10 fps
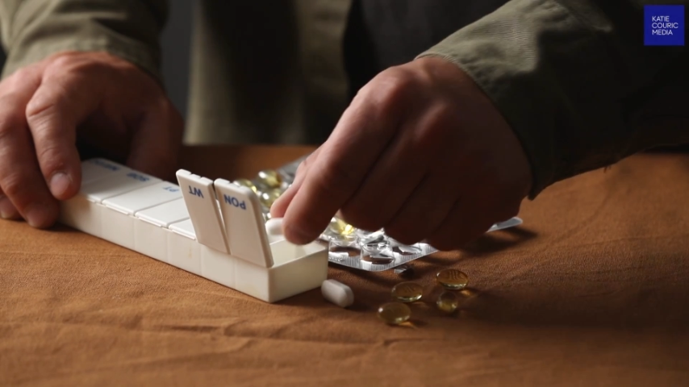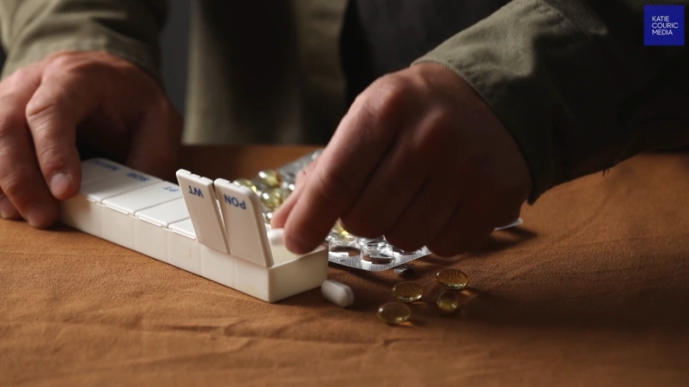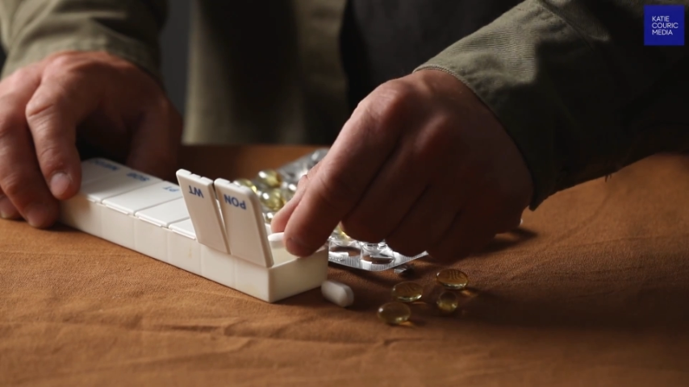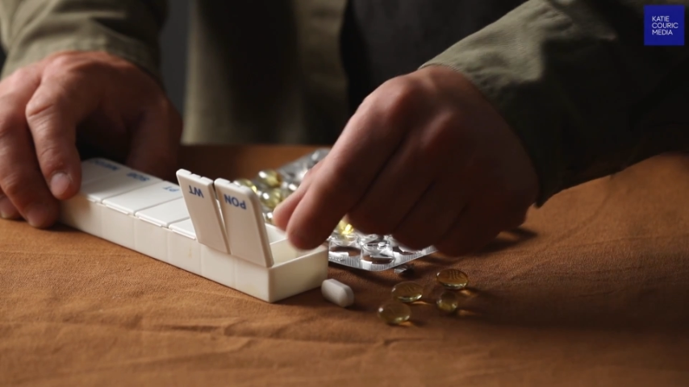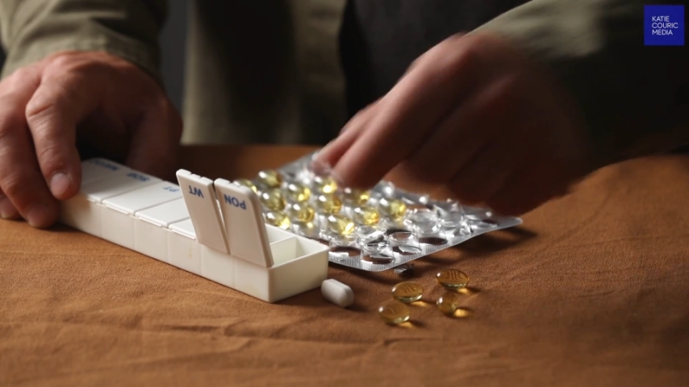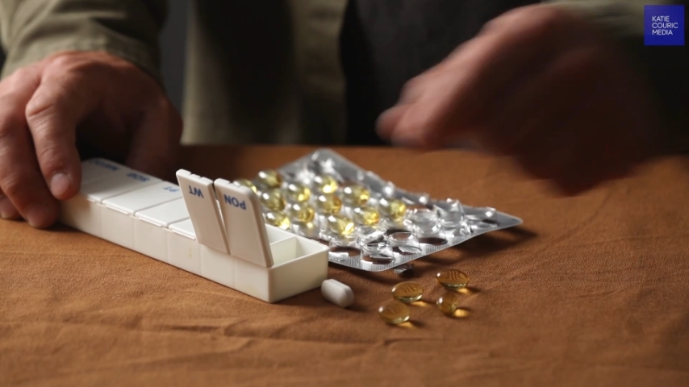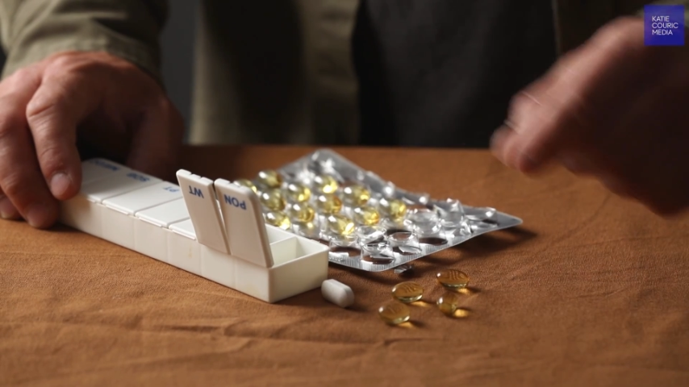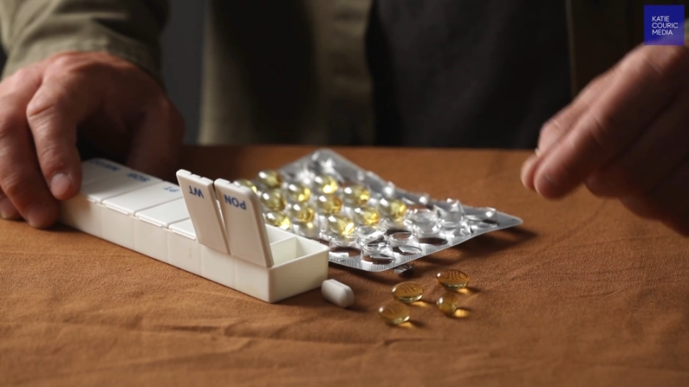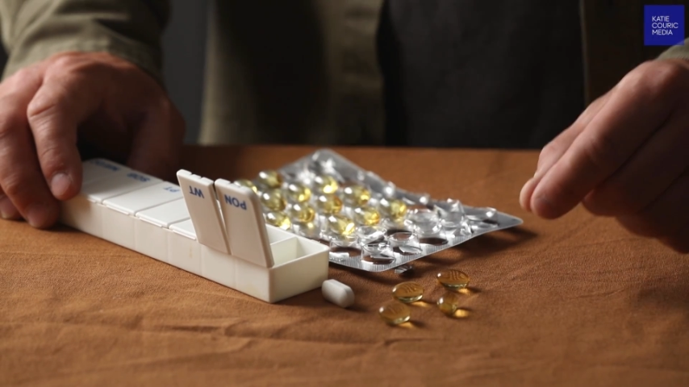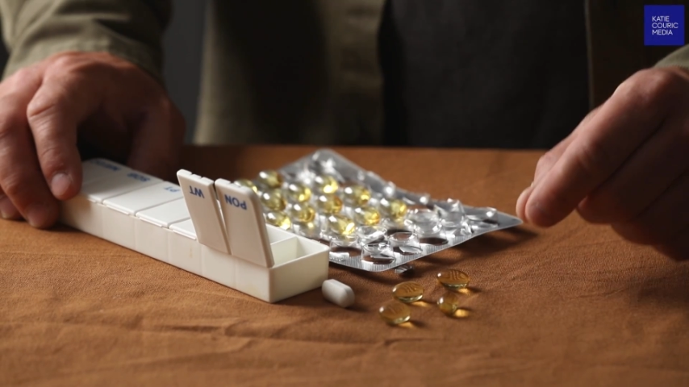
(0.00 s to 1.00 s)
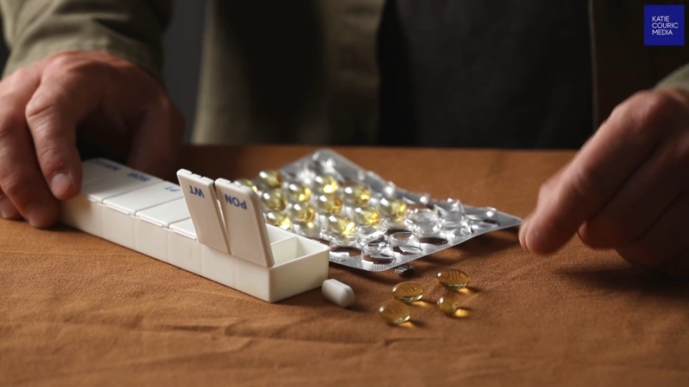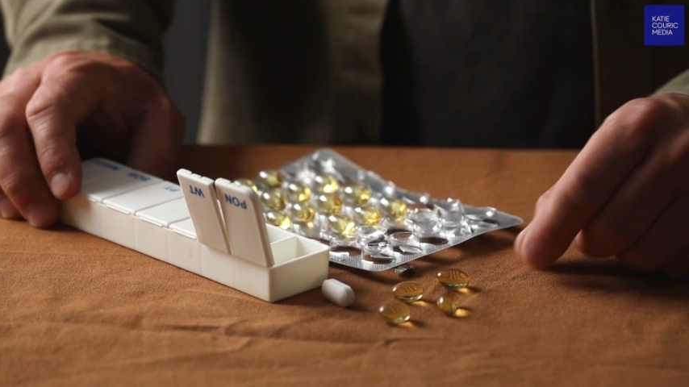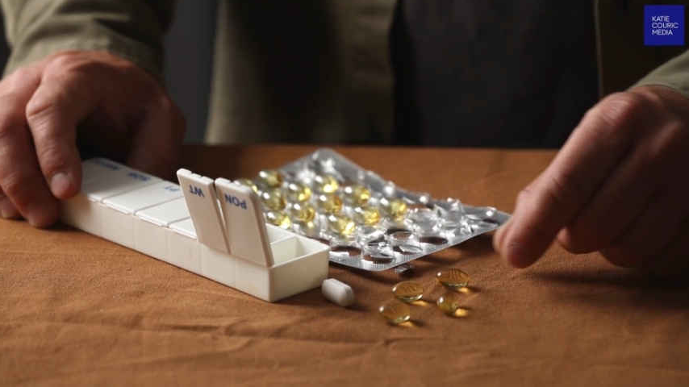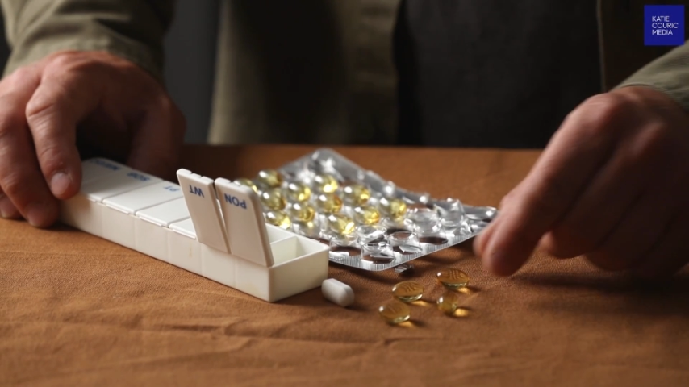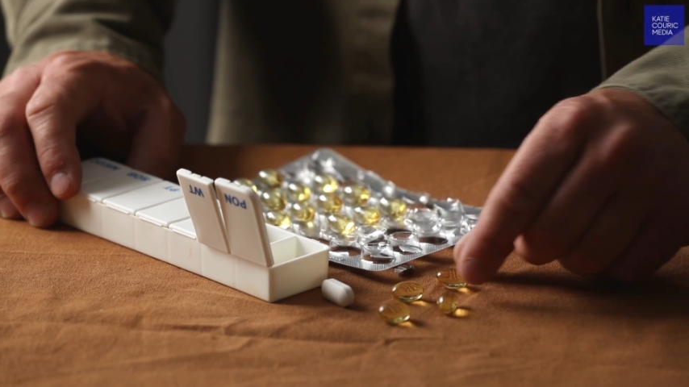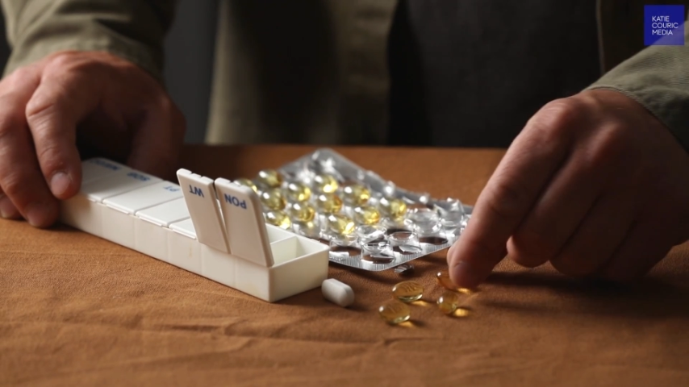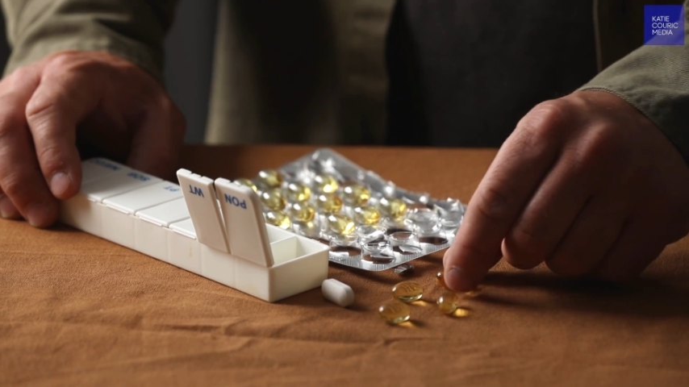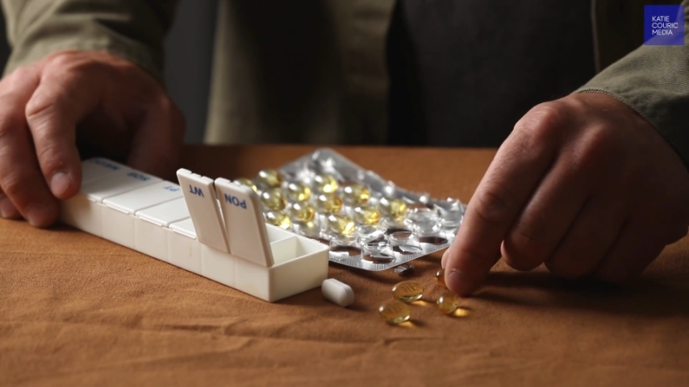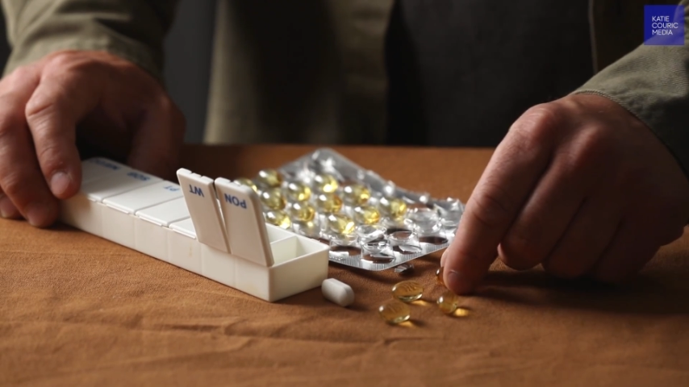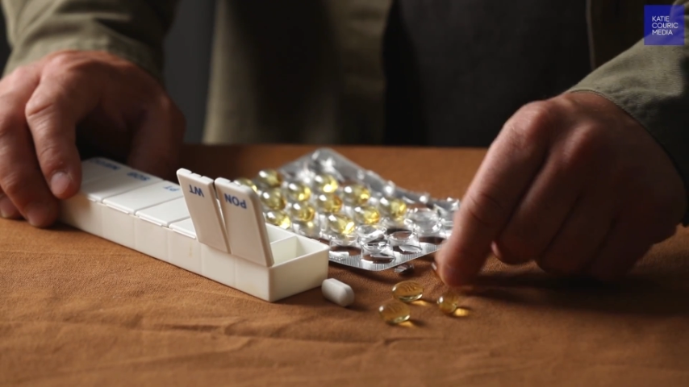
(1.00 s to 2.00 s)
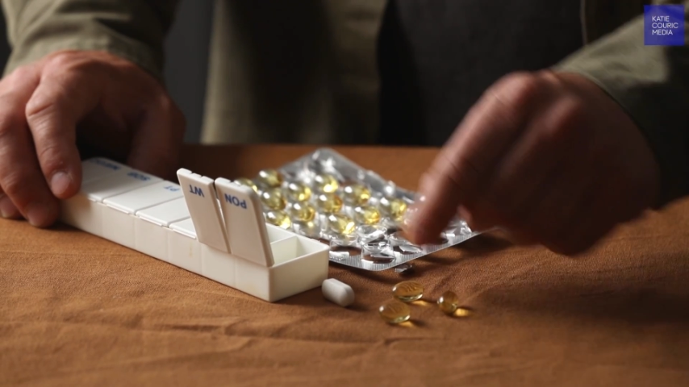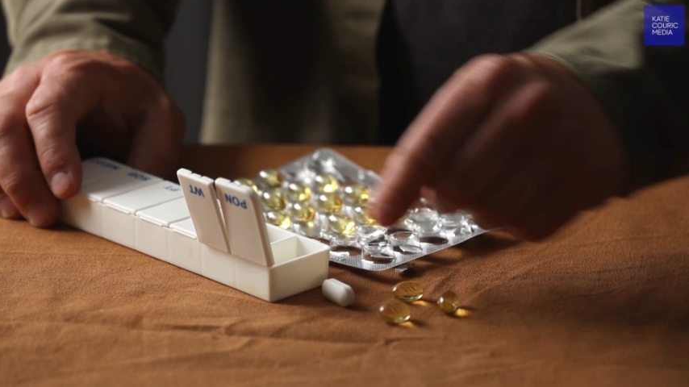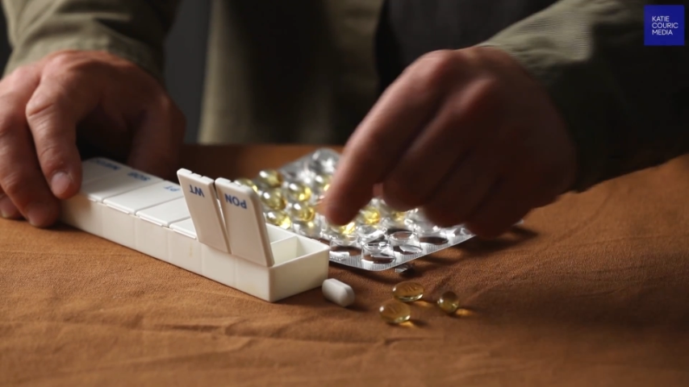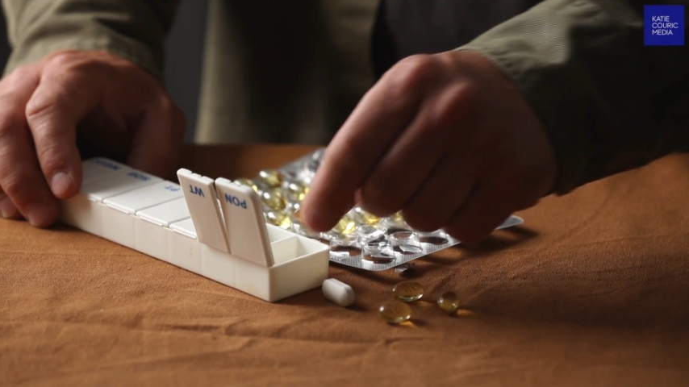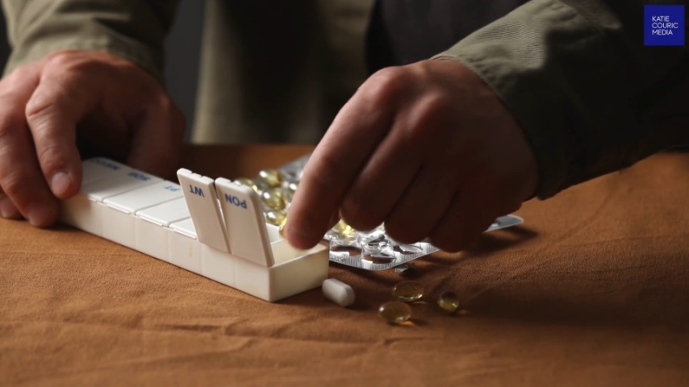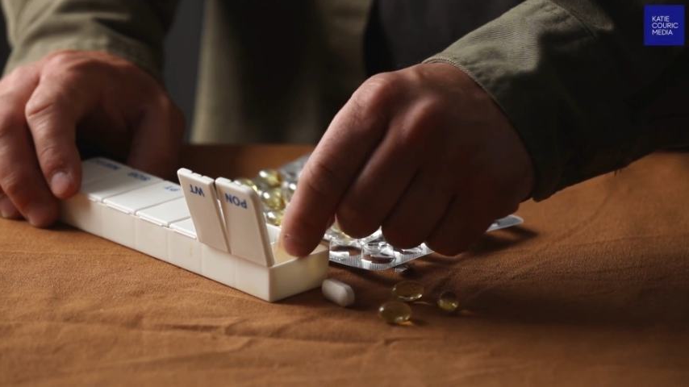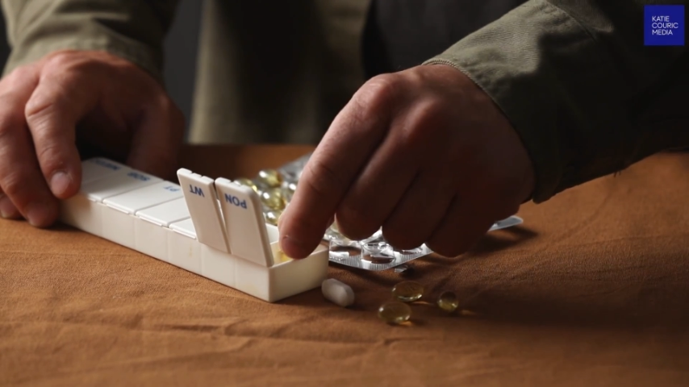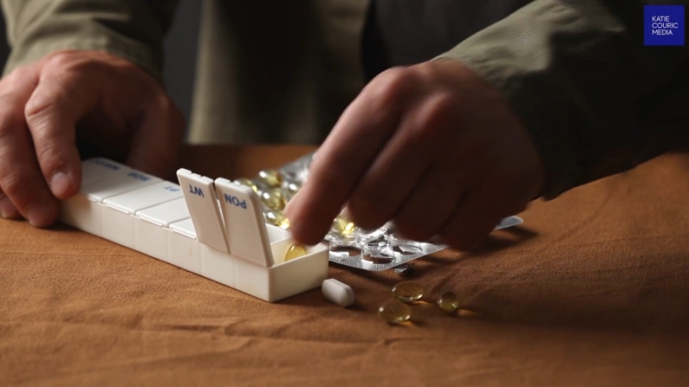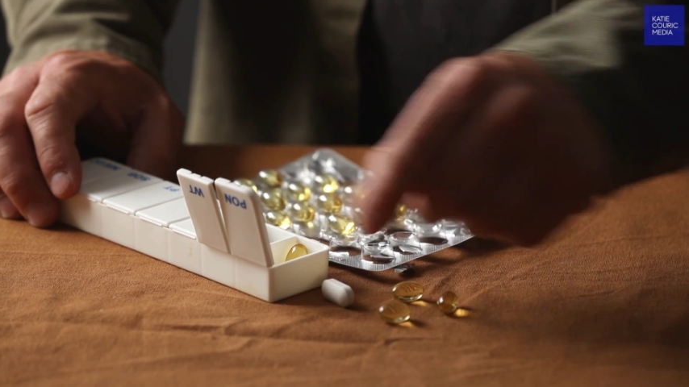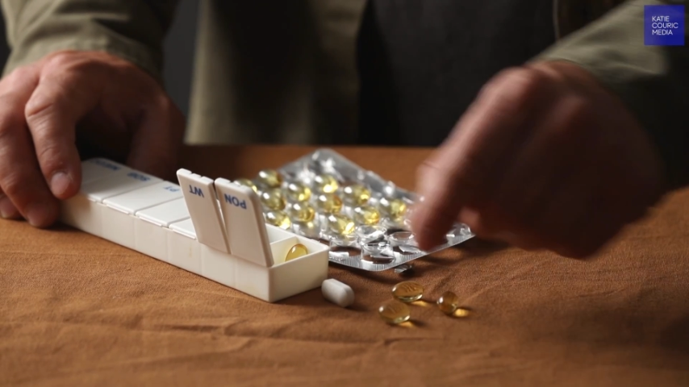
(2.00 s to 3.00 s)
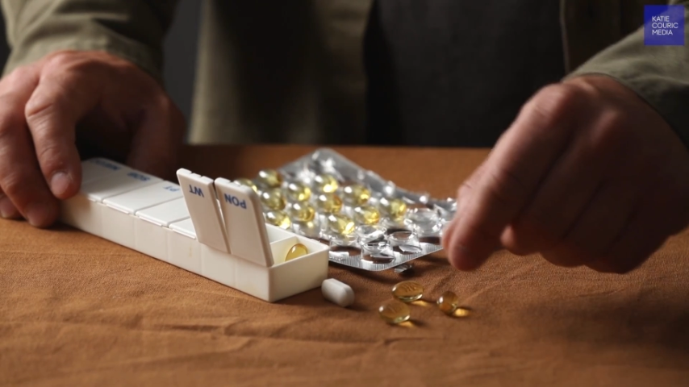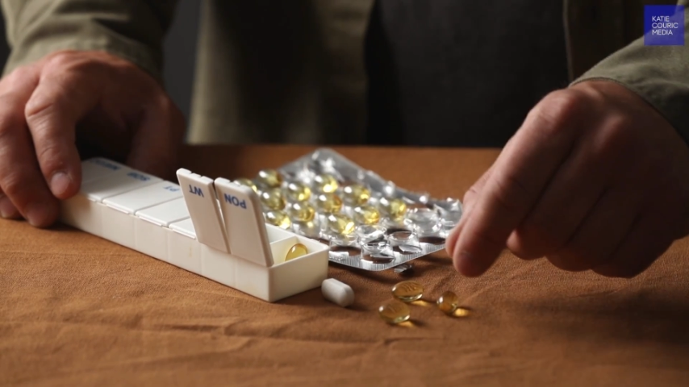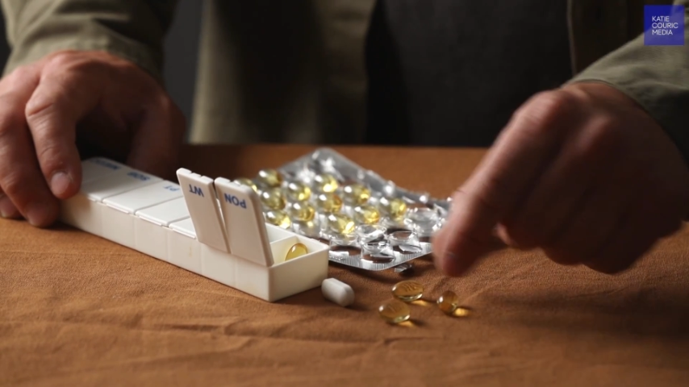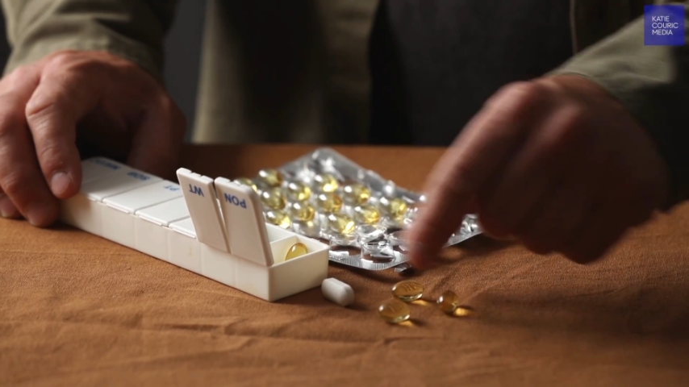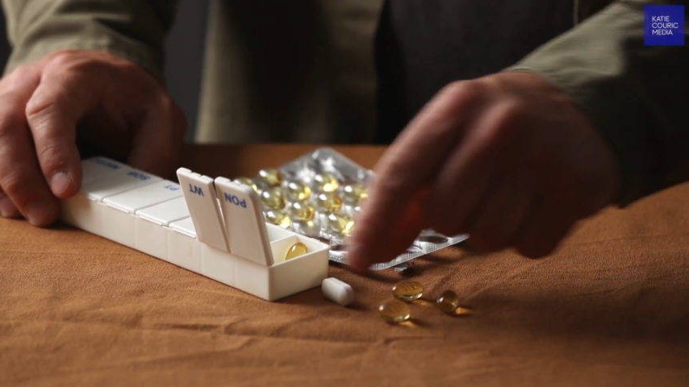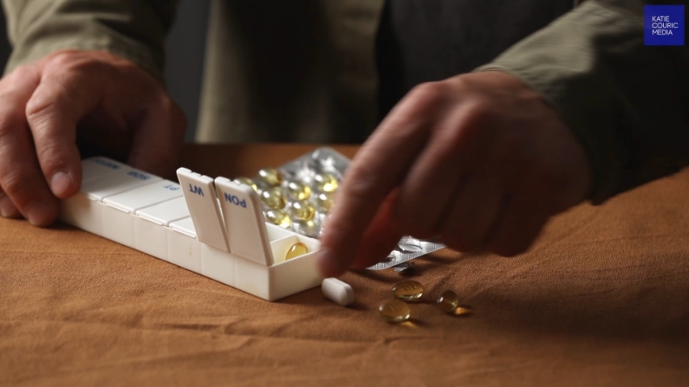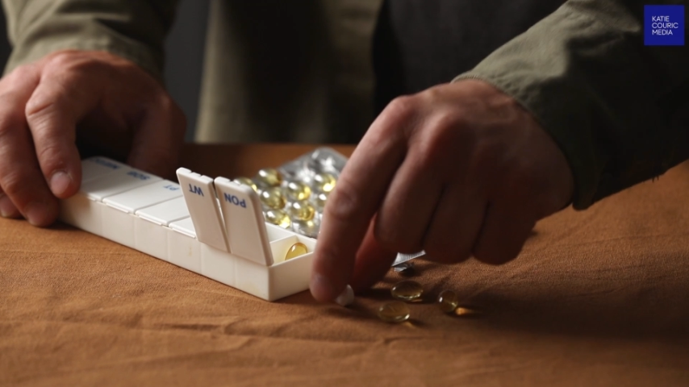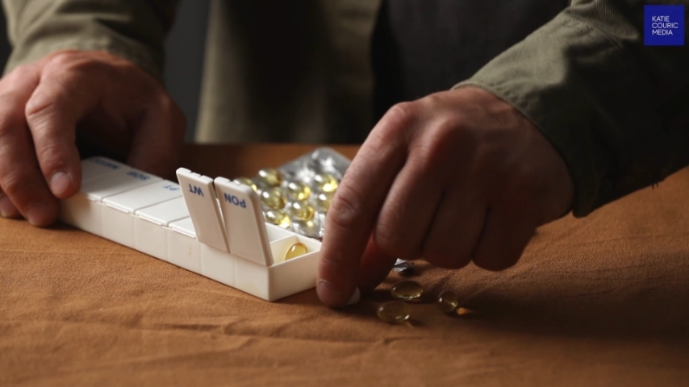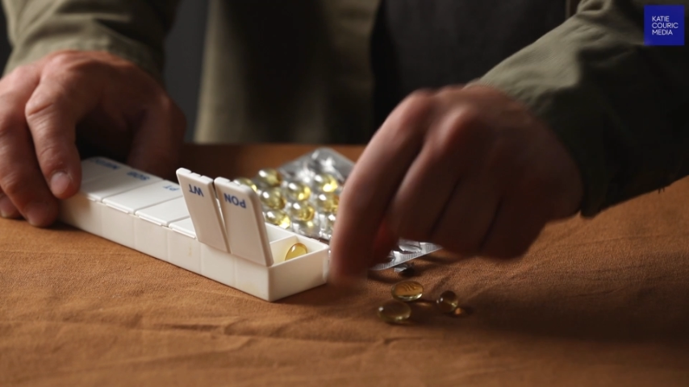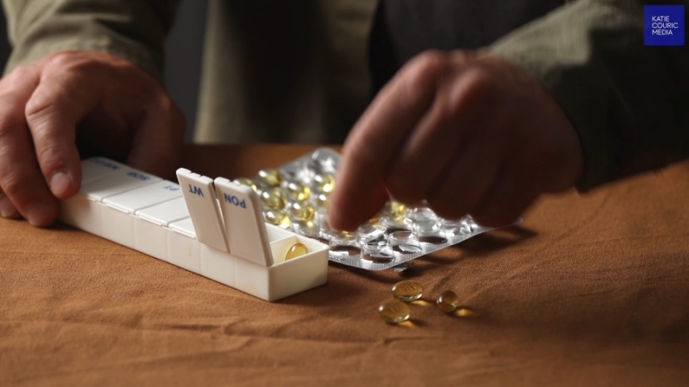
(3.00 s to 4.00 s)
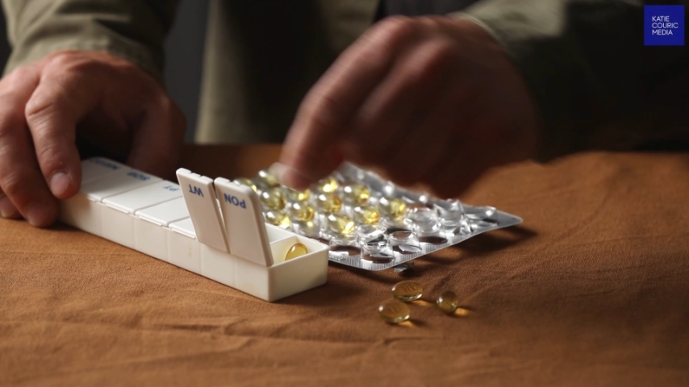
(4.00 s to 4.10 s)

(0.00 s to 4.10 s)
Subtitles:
(no speaker visible)